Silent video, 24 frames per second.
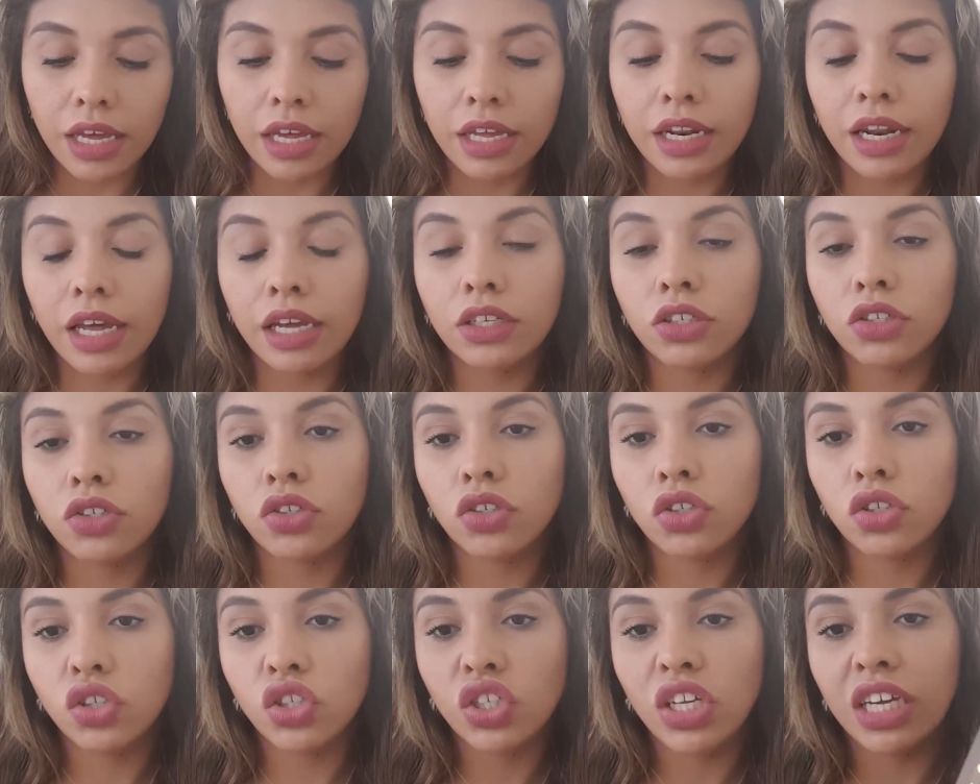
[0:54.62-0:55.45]
and I
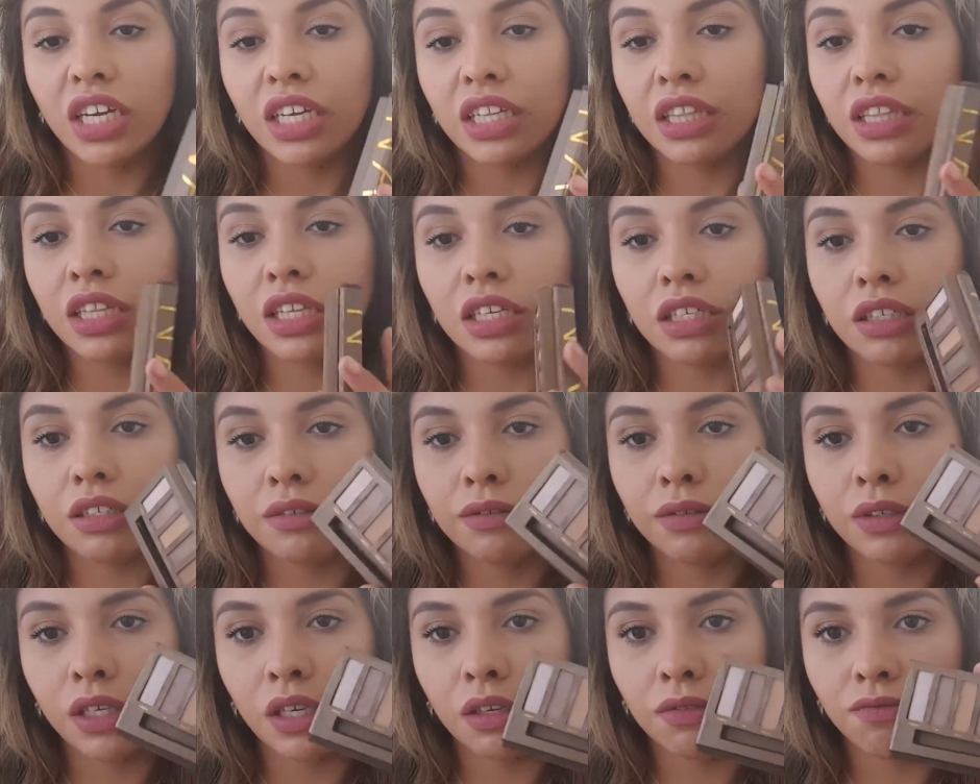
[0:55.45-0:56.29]
just take this.
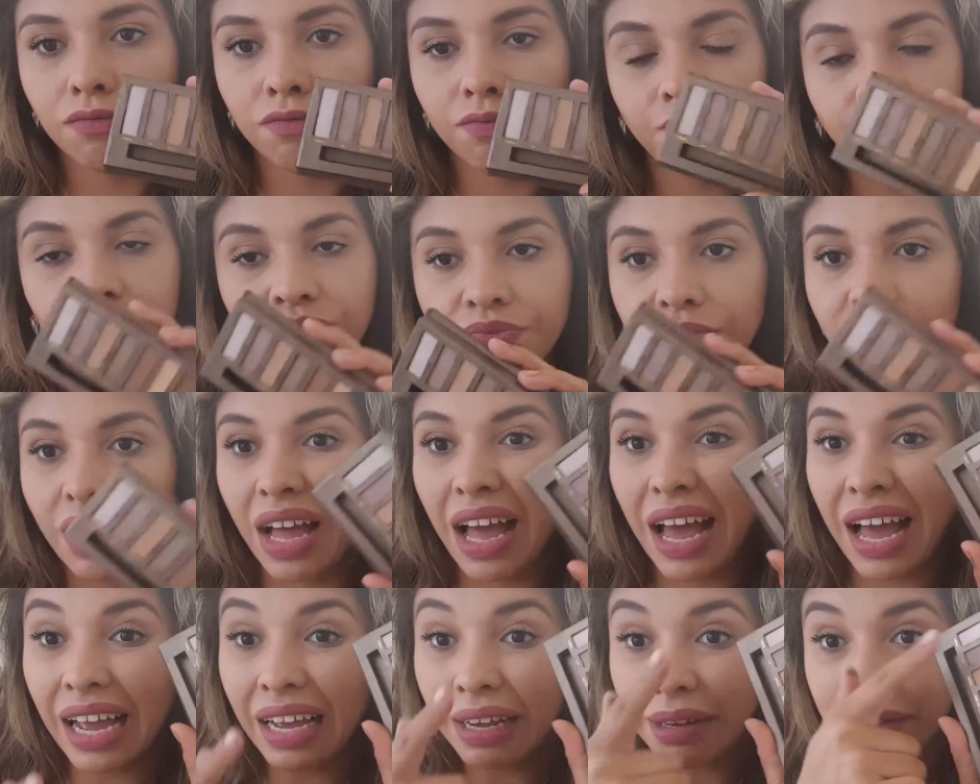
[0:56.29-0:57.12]
See,
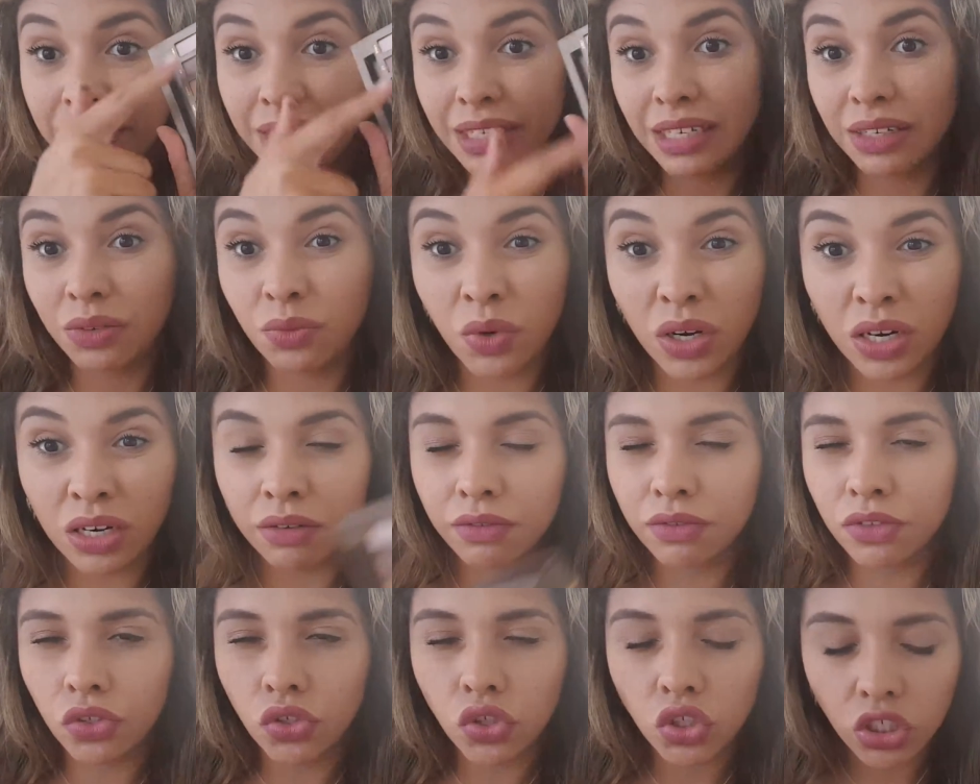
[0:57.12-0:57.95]
I need one
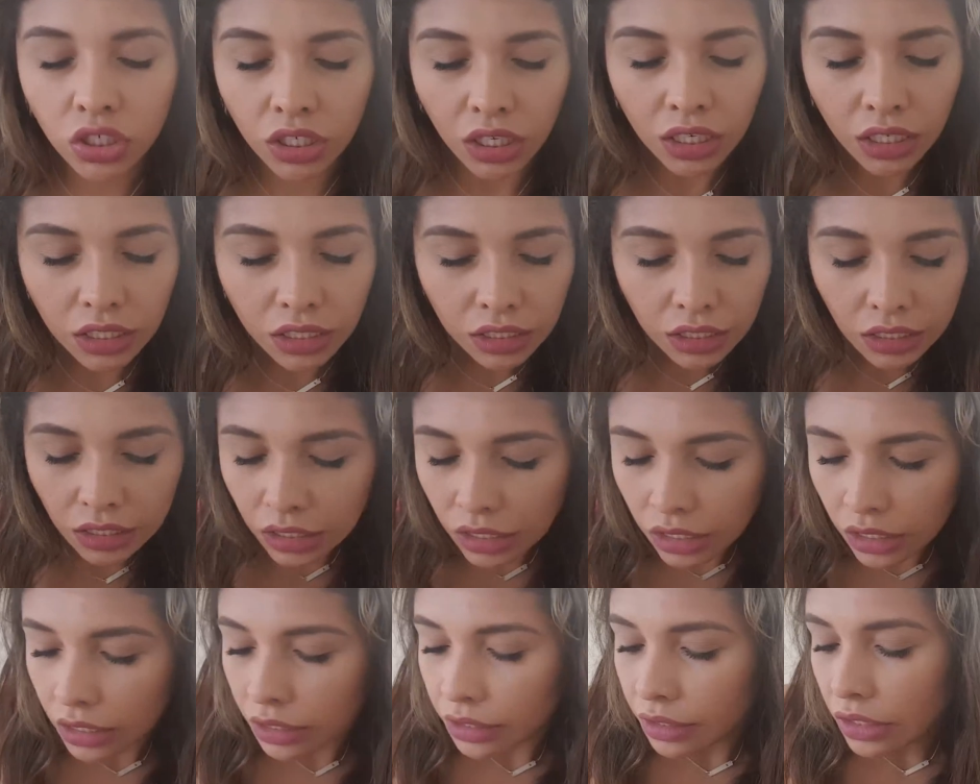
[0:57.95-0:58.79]
of those
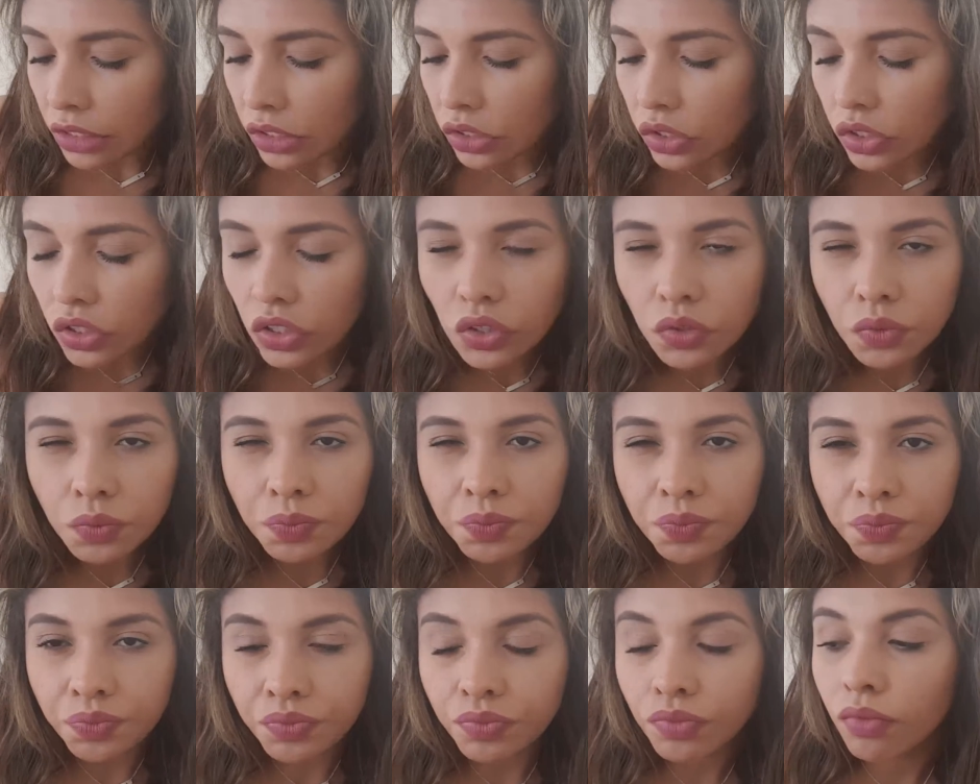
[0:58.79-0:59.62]
shades, you know.
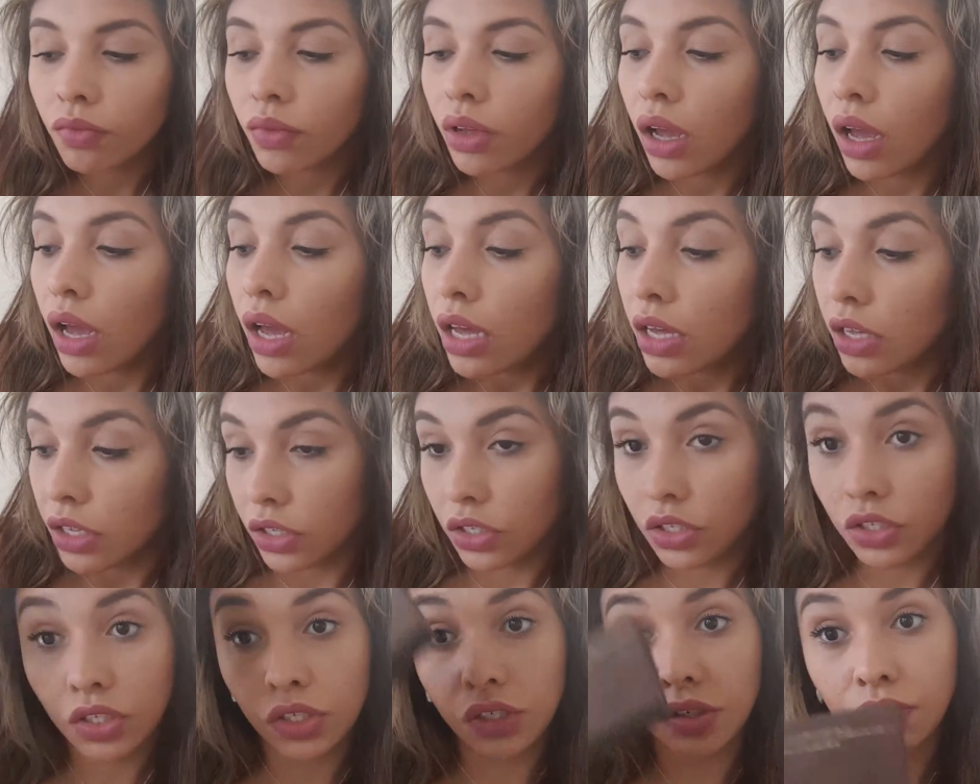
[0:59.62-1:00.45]

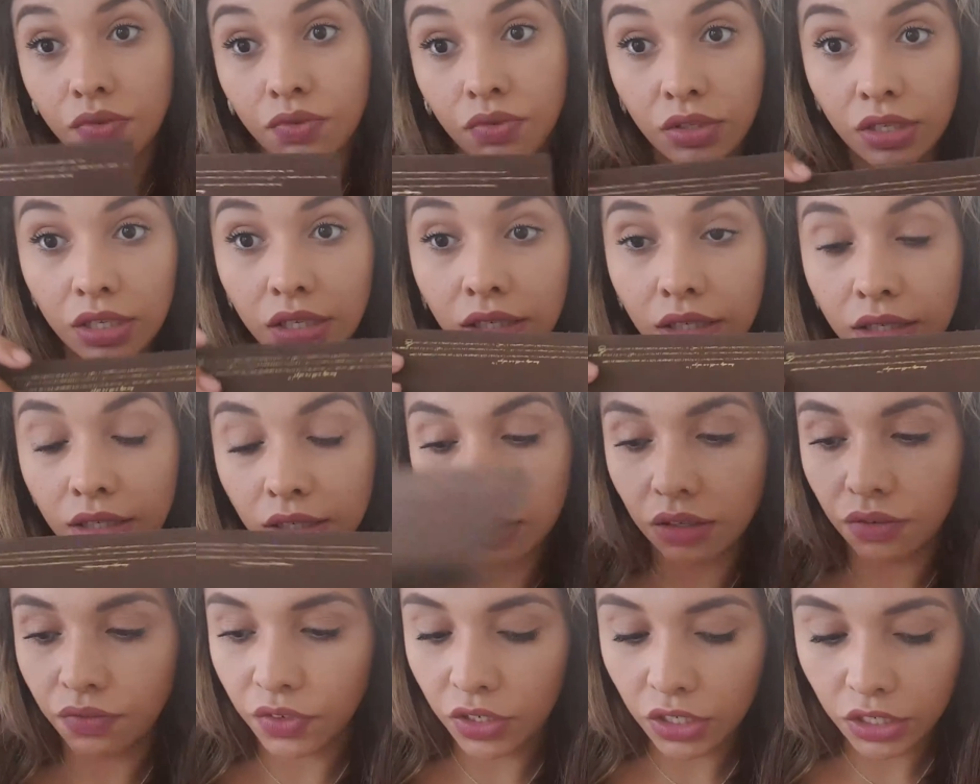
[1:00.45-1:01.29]
So this
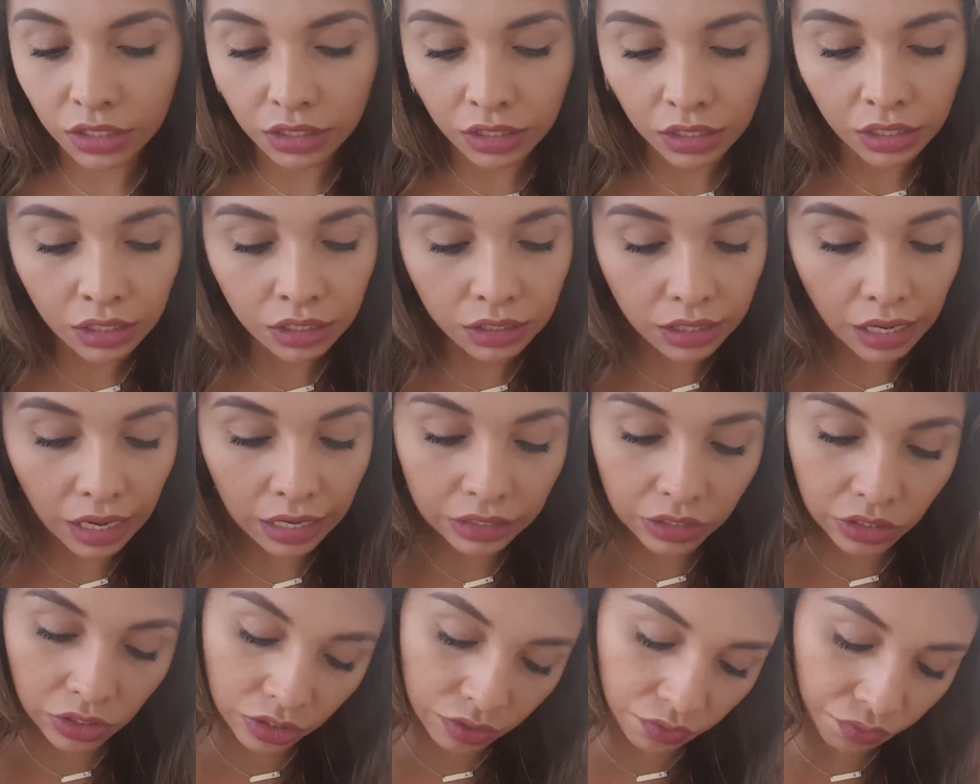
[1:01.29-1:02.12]
is the first thing
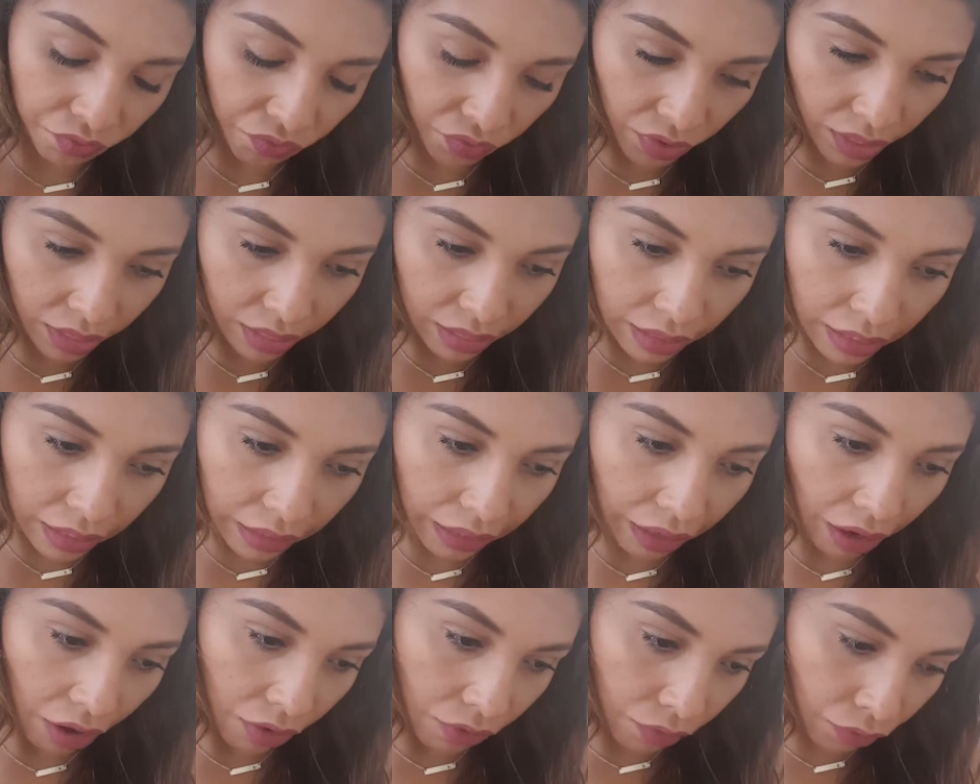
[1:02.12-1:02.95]
that doesn't fit
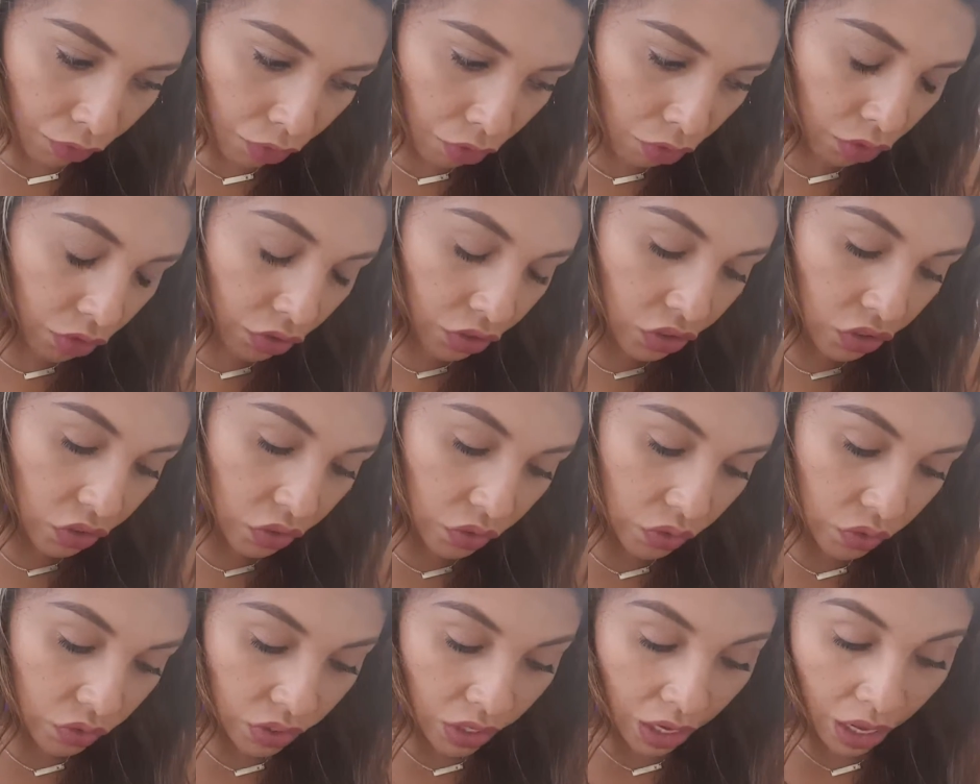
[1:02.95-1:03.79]
there, of
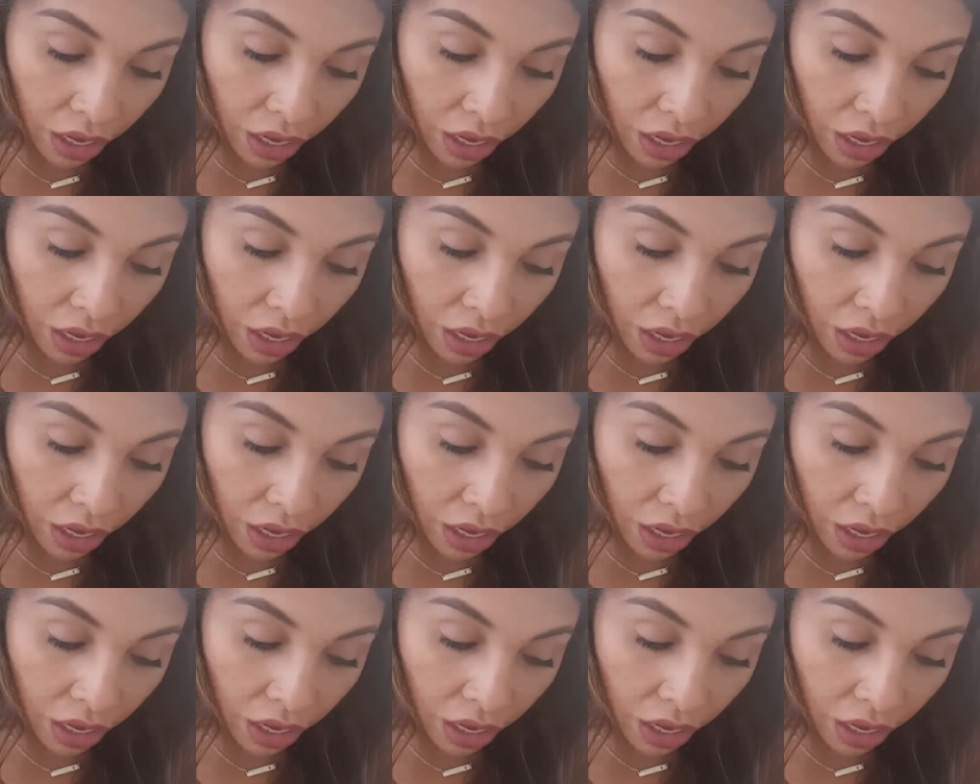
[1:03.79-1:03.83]
course. So